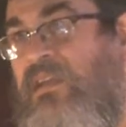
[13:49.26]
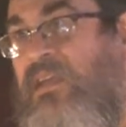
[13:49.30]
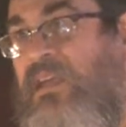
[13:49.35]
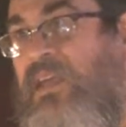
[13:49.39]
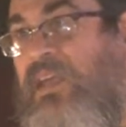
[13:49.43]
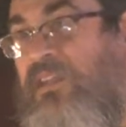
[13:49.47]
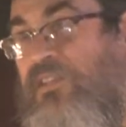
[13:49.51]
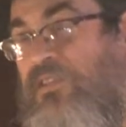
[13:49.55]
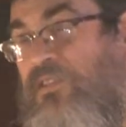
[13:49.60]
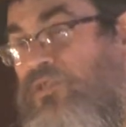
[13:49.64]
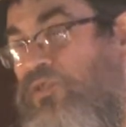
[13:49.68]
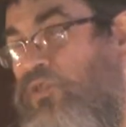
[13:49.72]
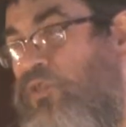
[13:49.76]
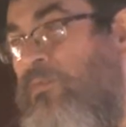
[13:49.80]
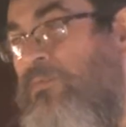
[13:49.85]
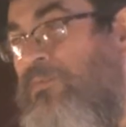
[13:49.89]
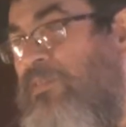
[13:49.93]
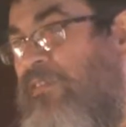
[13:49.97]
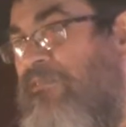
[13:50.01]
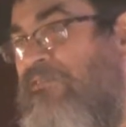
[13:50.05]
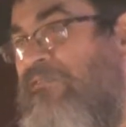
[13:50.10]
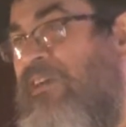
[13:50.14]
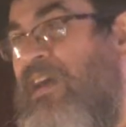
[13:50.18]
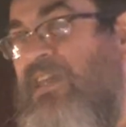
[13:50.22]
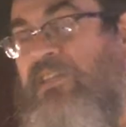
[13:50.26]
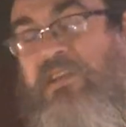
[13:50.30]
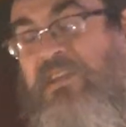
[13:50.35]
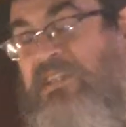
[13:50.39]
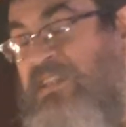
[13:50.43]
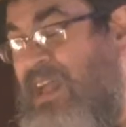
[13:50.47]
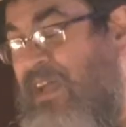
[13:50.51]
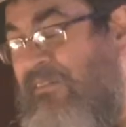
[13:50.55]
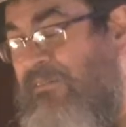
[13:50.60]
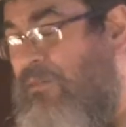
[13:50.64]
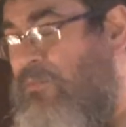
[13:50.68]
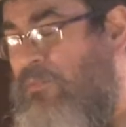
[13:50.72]
It's doomed to failure. It
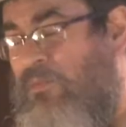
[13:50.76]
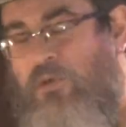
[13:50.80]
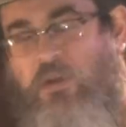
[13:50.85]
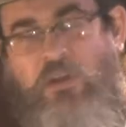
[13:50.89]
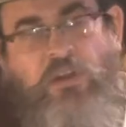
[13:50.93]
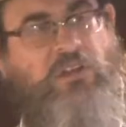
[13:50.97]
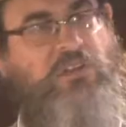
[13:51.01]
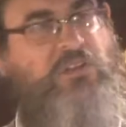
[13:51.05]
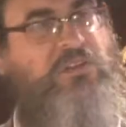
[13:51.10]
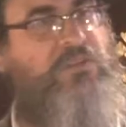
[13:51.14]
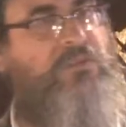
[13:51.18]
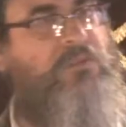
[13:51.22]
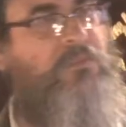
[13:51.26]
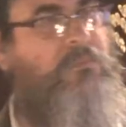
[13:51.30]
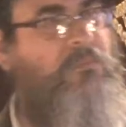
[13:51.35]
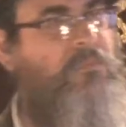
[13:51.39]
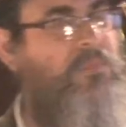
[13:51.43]
never works.